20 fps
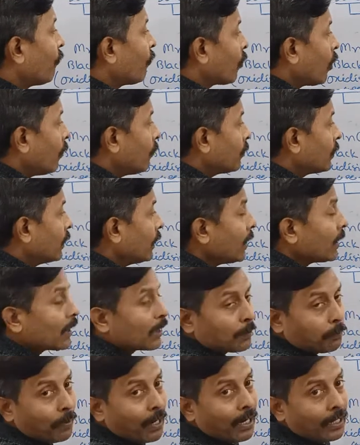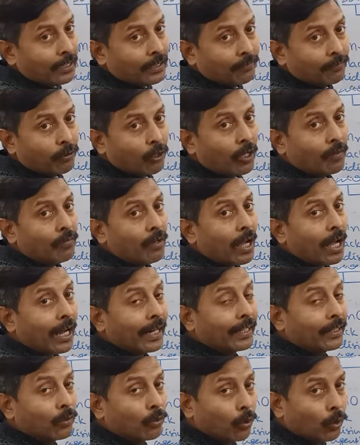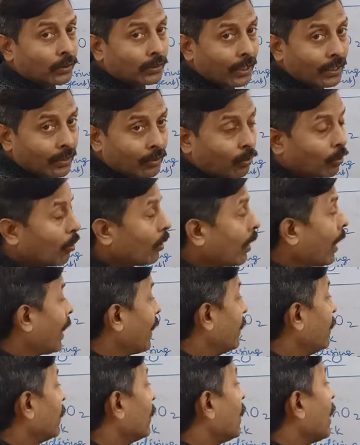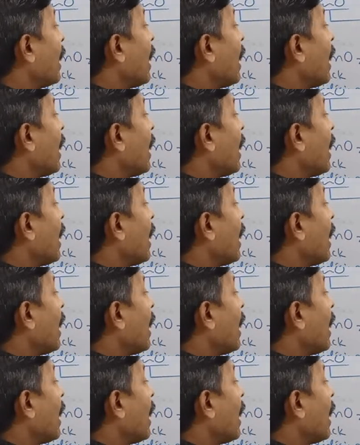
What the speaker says: From this part, from hydrogen chloride,